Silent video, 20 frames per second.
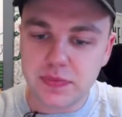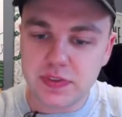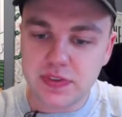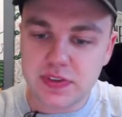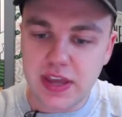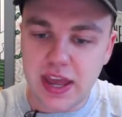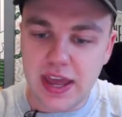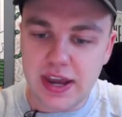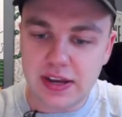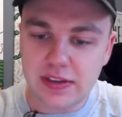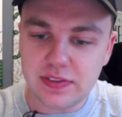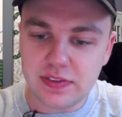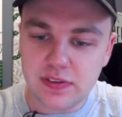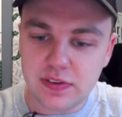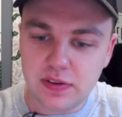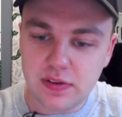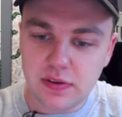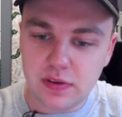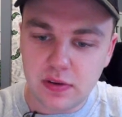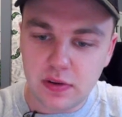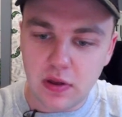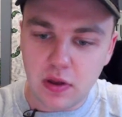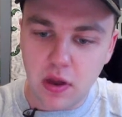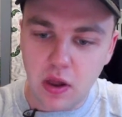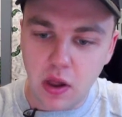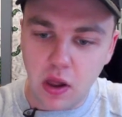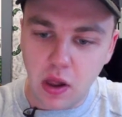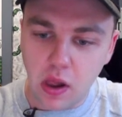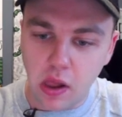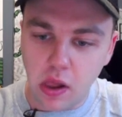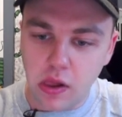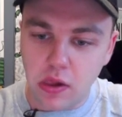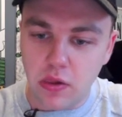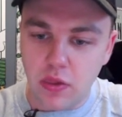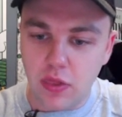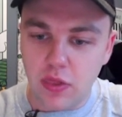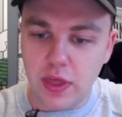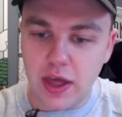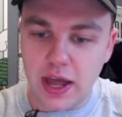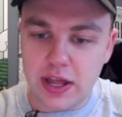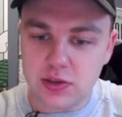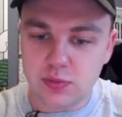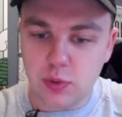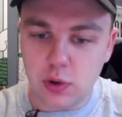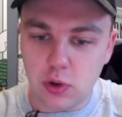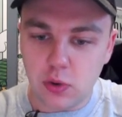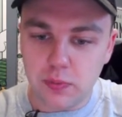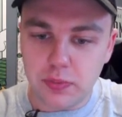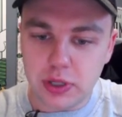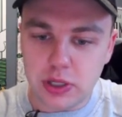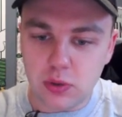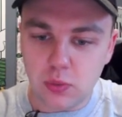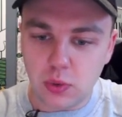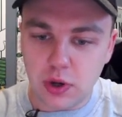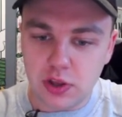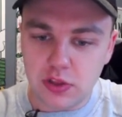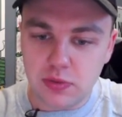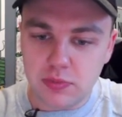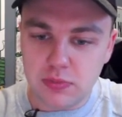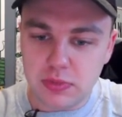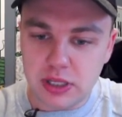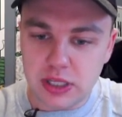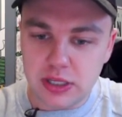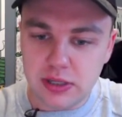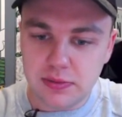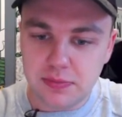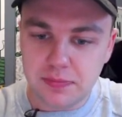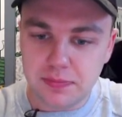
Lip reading: tenant that will be with me